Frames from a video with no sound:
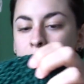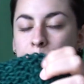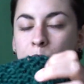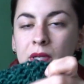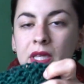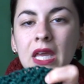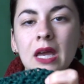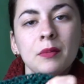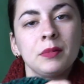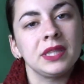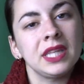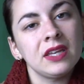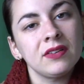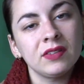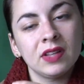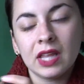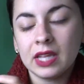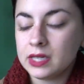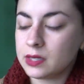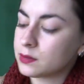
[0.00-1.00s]
But yeah, but they have a
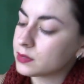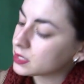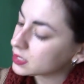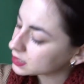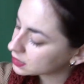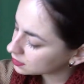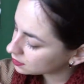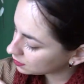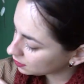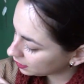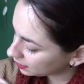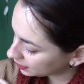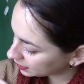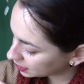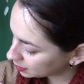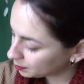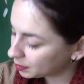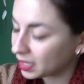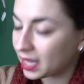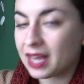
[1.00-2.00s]
lot of uses. I like
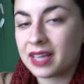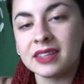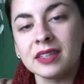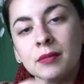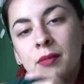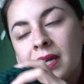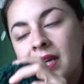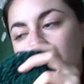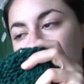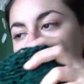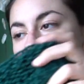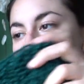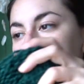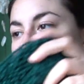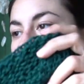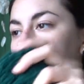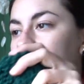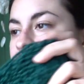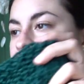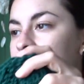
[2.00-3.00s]
them a lot, and they make a nice
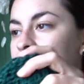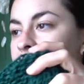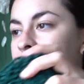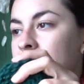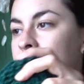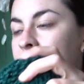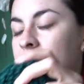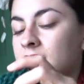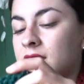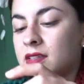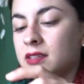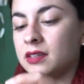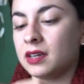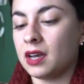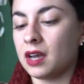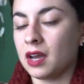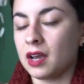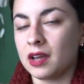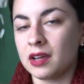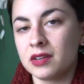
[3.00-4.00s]
little
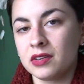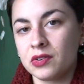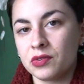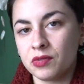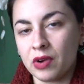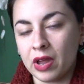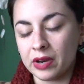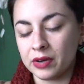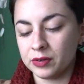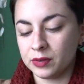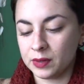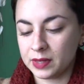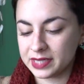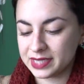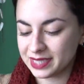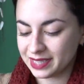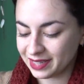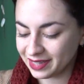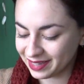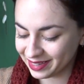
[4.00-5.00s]
rattle
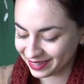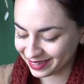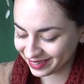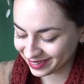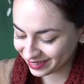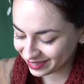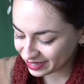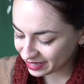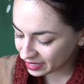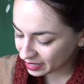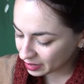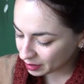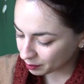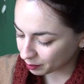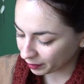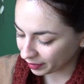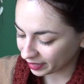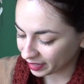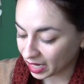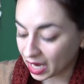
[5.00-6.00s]
noise.
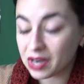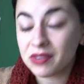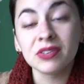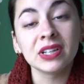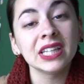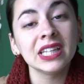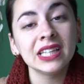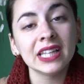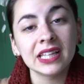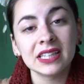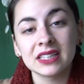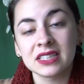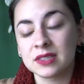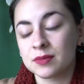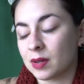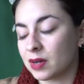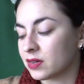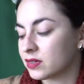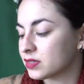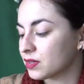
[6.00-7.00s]
But I really like the
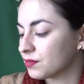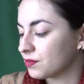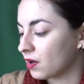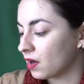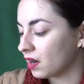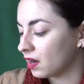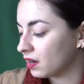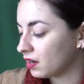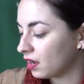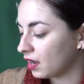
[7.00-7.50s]
sweater so far.